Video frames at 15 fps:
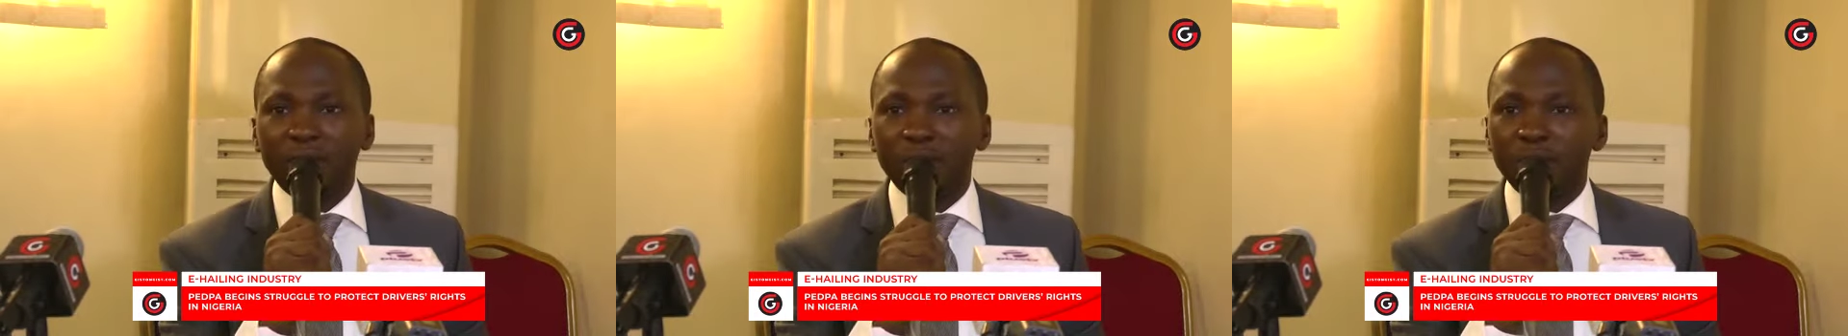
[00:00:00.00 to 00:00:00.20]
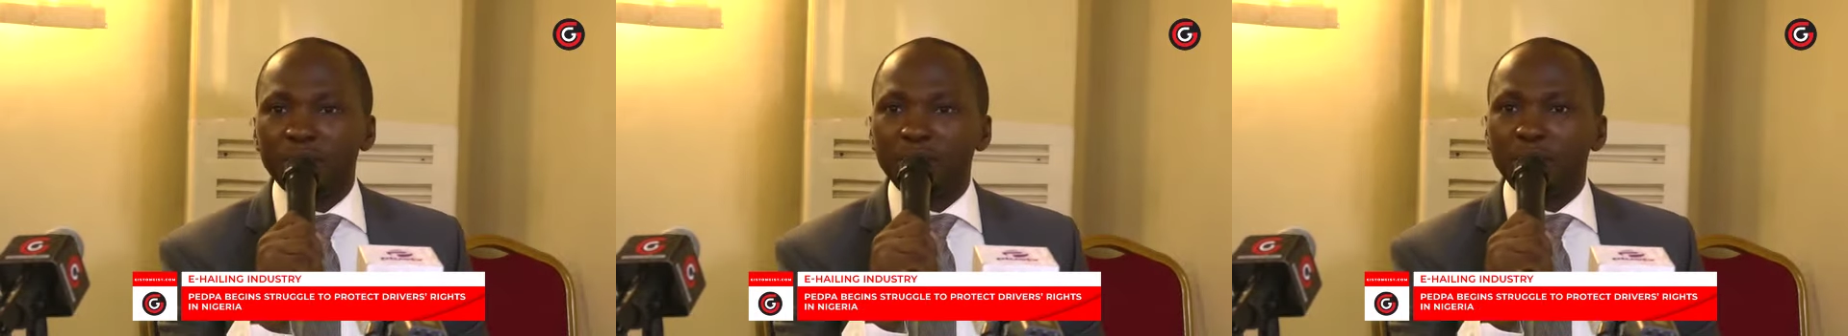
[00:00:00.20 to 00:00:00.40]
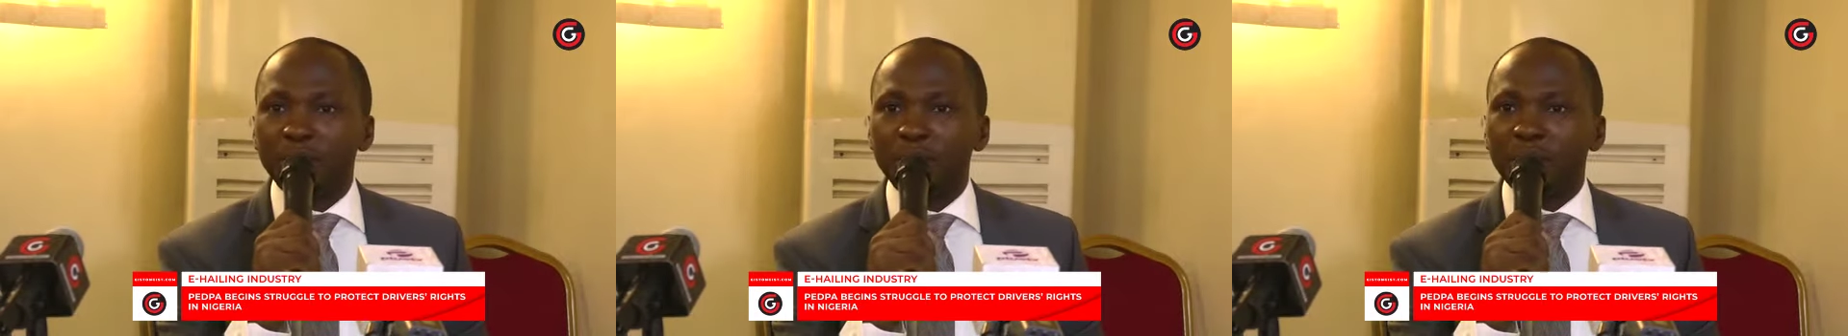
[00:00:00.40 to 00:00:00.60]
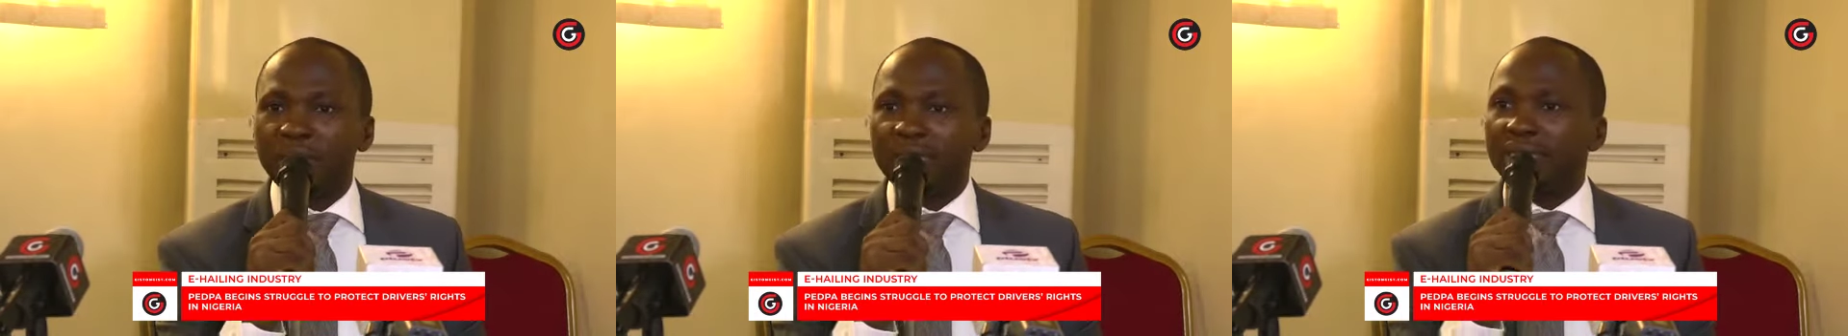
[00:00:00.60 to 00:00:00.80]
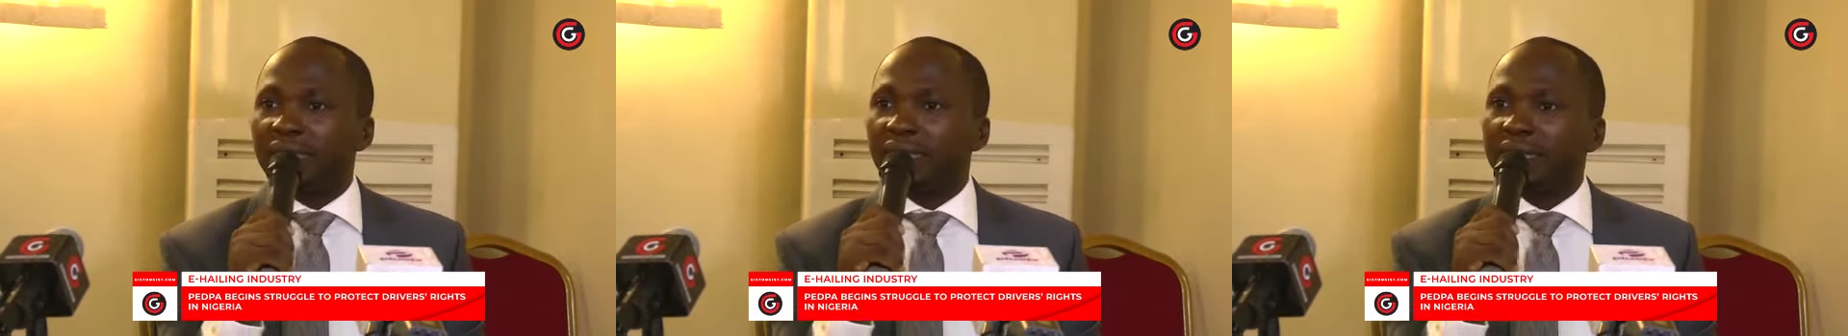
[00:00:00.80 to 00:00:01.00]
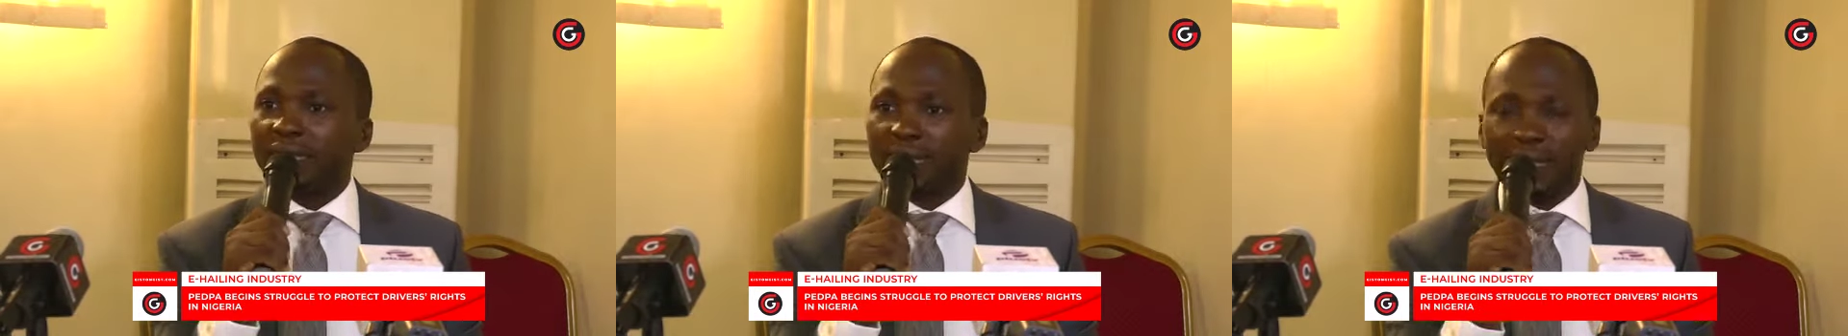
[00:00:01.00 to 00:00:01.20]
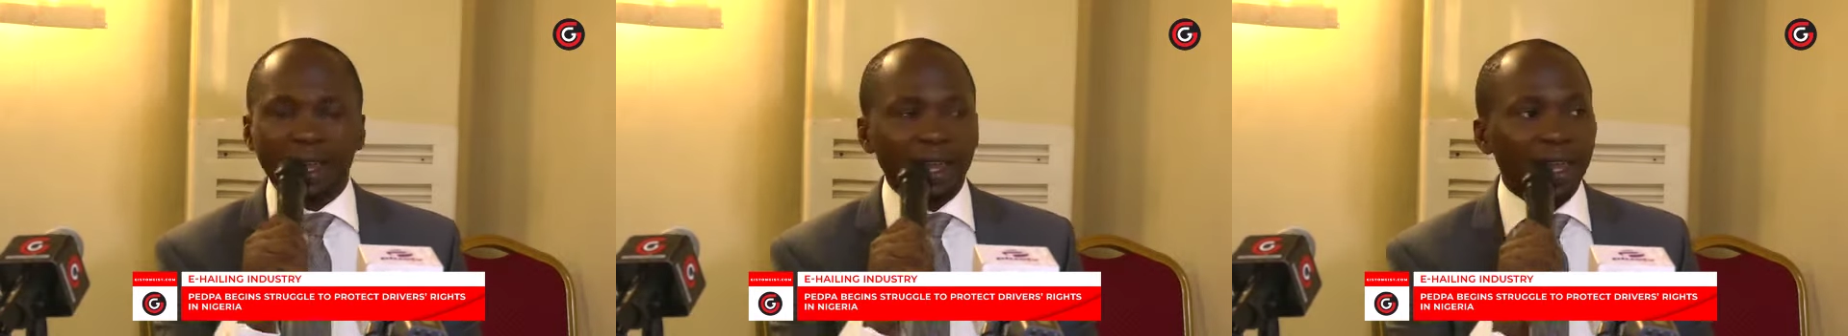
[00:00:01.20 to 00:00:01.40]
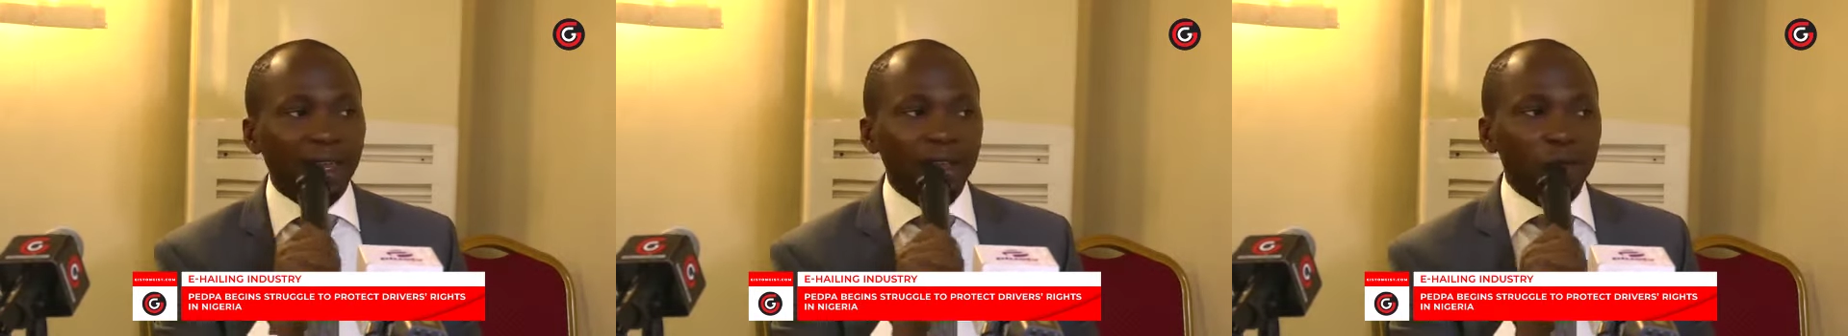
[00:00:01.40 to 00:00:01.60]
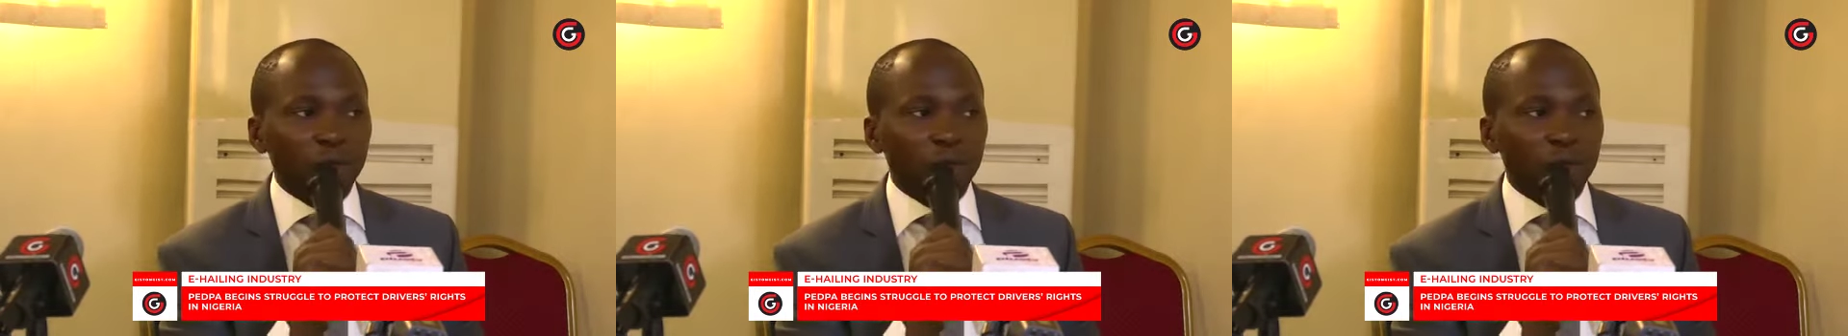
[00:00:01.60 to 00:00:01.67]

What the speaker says: you maintain the car,